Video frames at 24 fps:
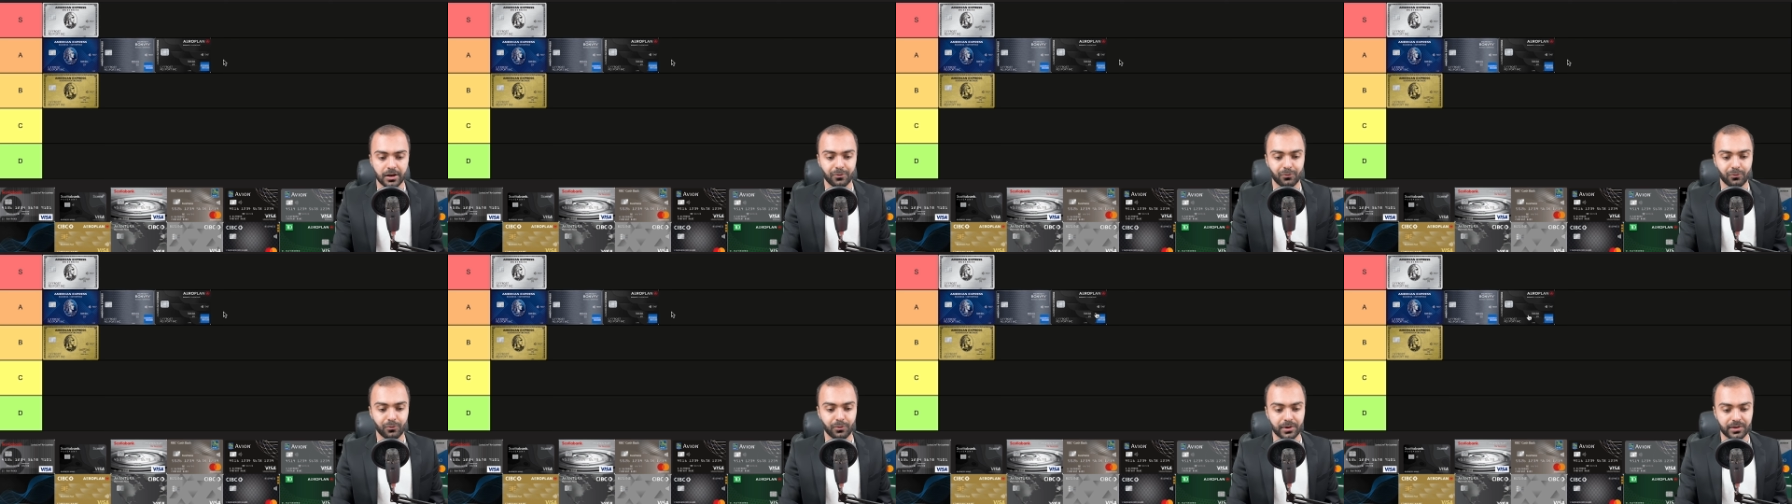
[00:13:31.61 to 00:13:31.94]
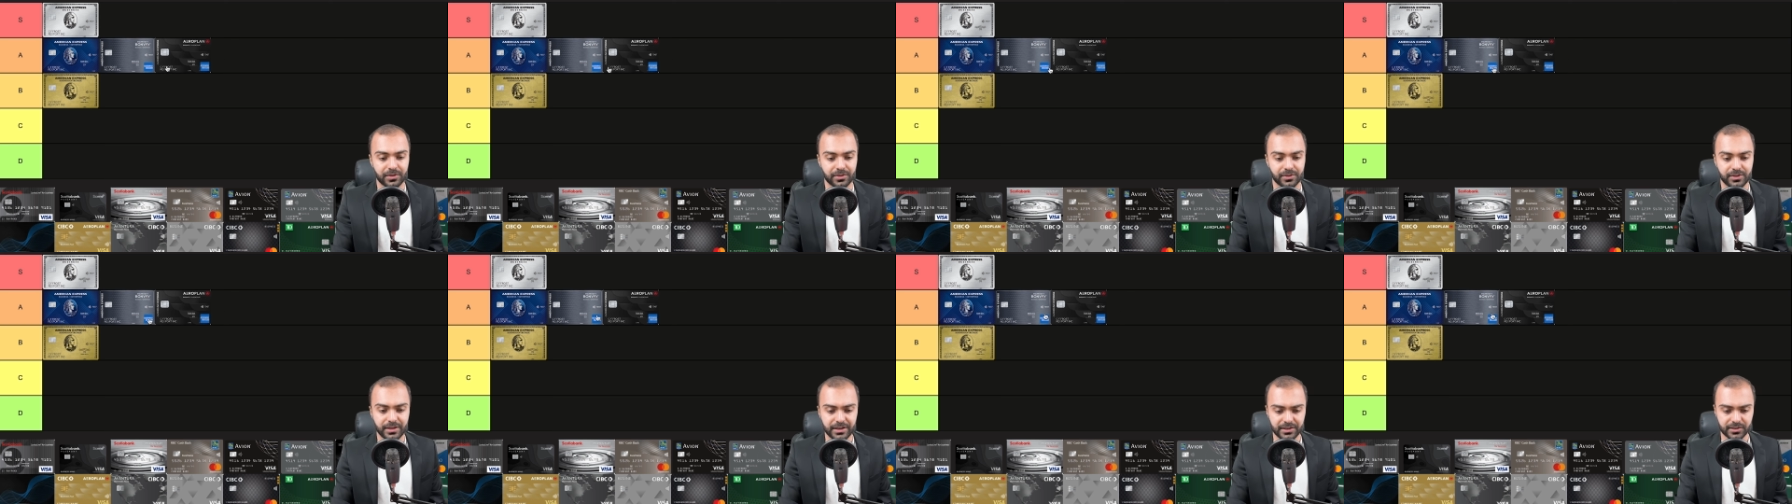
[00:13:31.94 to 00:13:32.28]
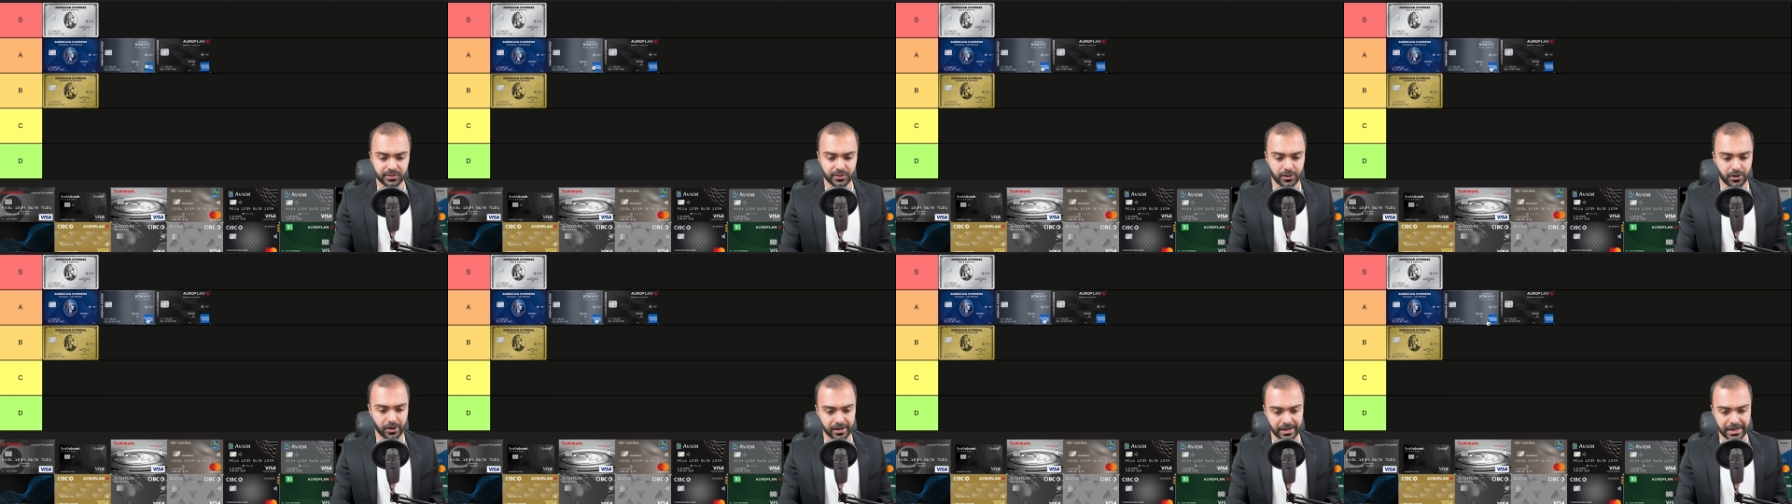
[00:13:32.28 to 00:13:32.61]
With this
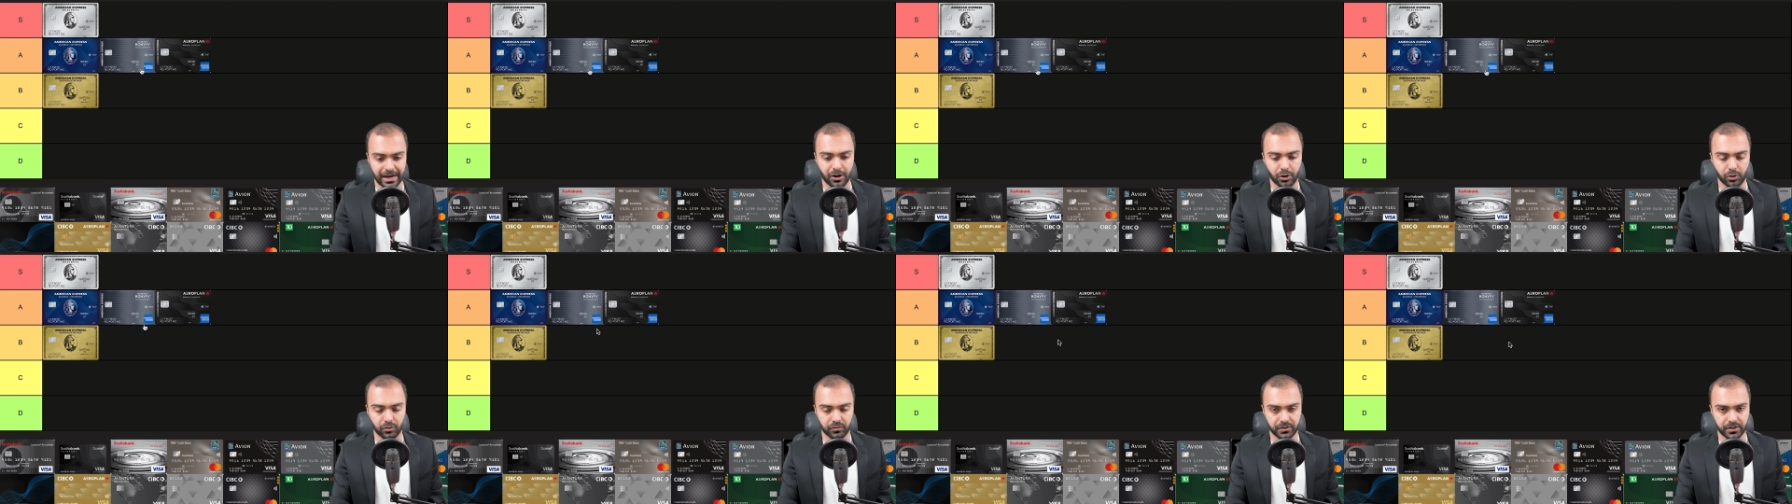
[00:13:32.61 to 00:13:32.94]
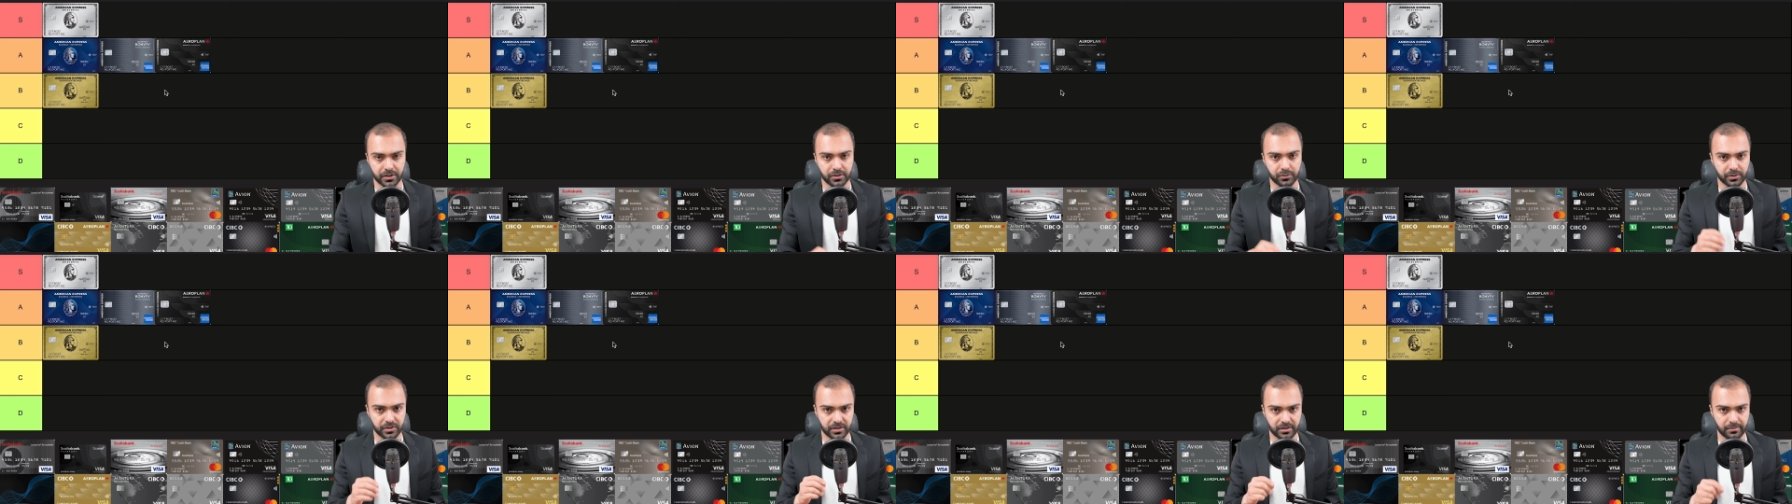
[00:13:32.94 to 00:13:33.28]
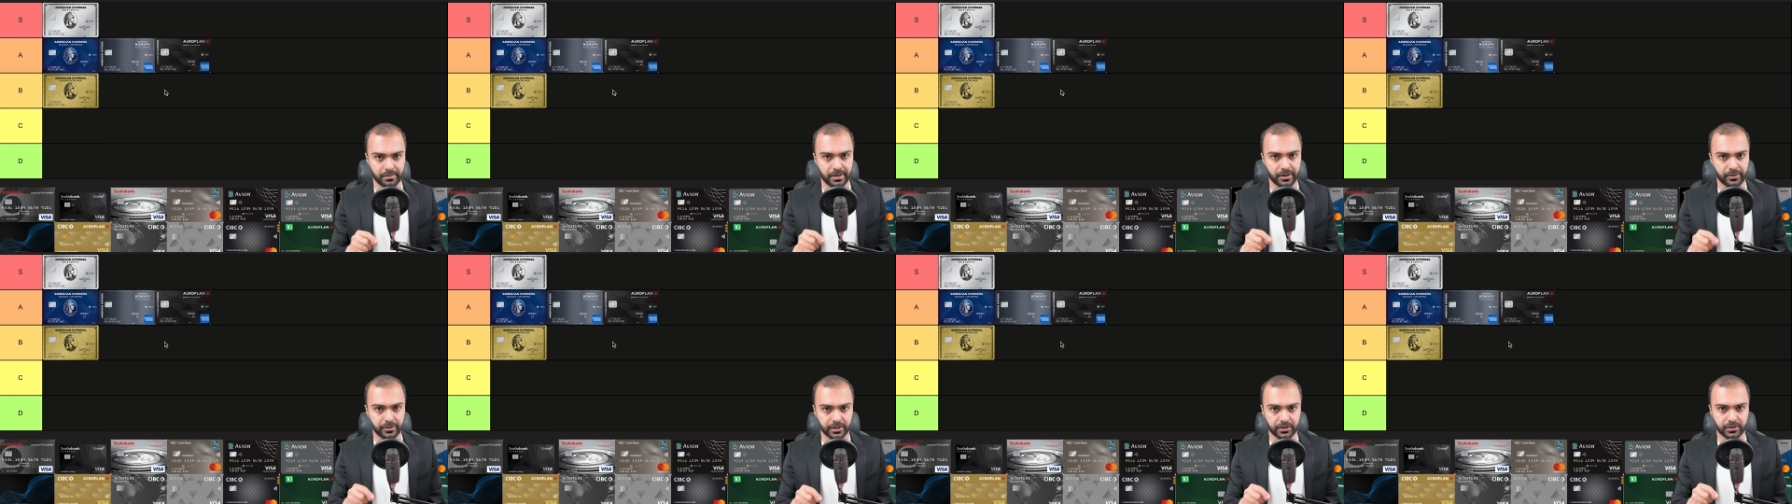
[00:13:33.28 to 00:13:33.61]
card, however, with the
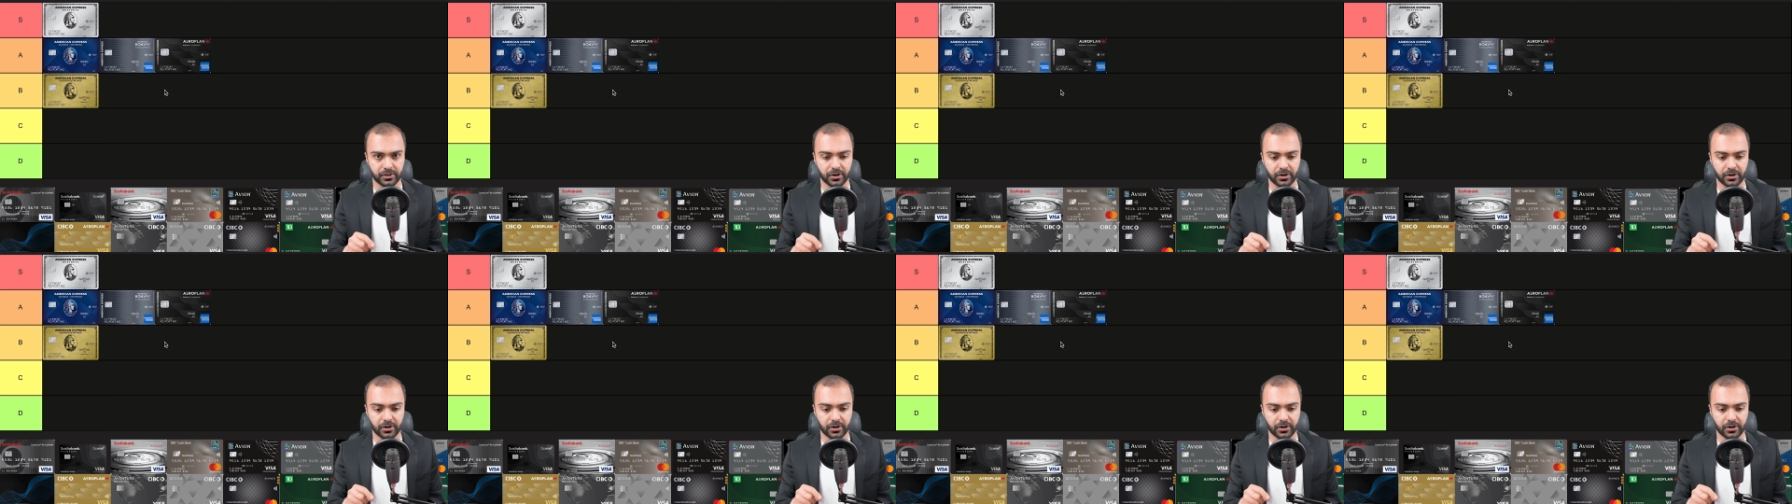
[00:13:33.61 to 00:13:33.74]
Marriott